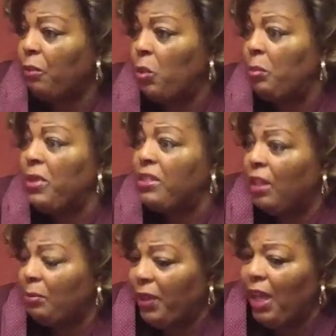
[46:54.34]
missed
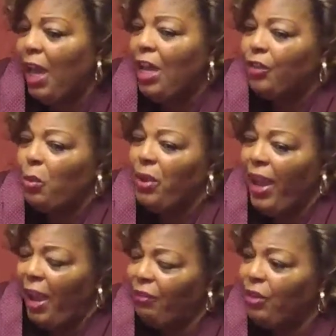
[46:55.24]
something. So we
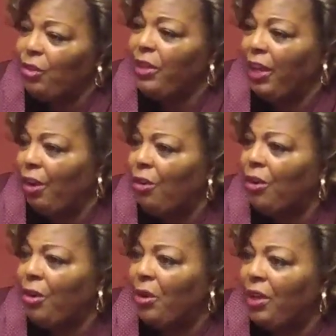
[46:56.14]
have to do that
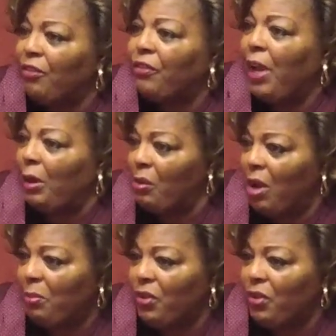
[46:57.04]
ongoing follow-up.